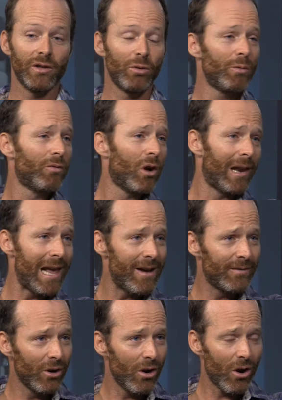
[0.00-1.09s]
So what we've got
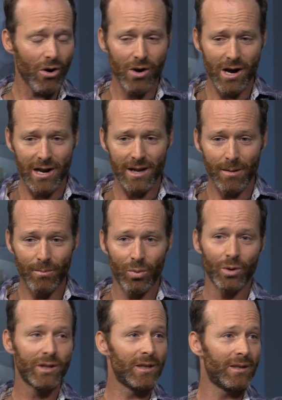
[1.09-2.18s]
left are really
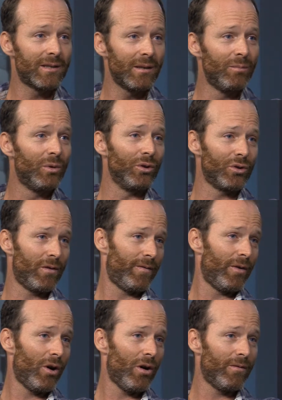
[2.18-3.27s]
important symbols of
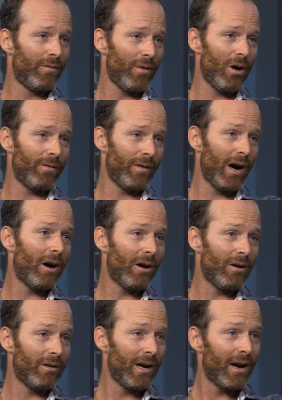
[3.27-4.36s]

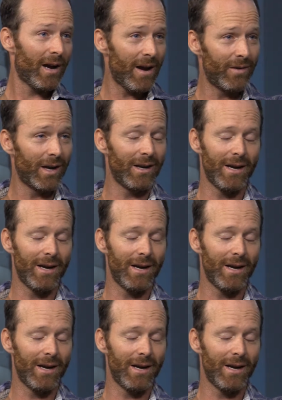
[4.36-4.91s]
our African